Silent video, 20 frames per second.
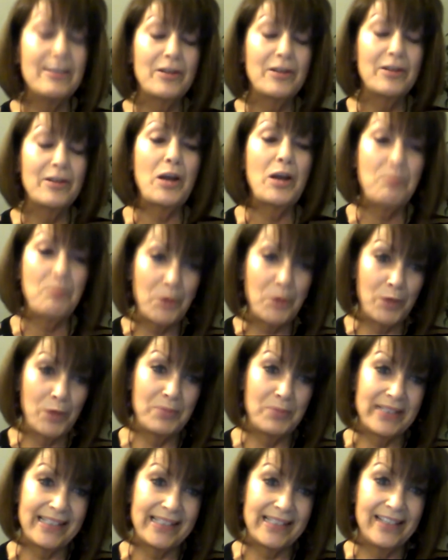a
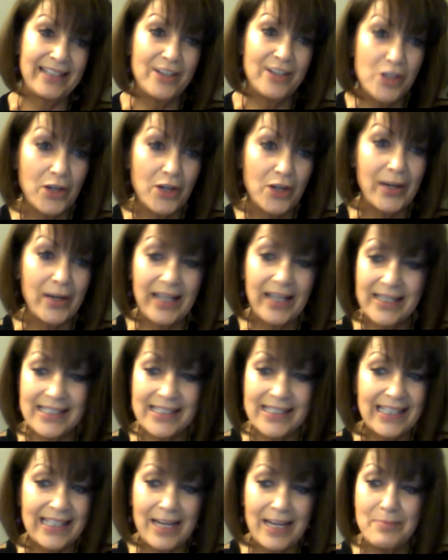purpose in sharing that
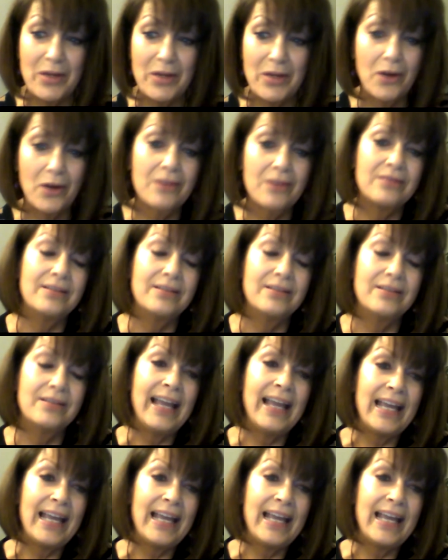same miracle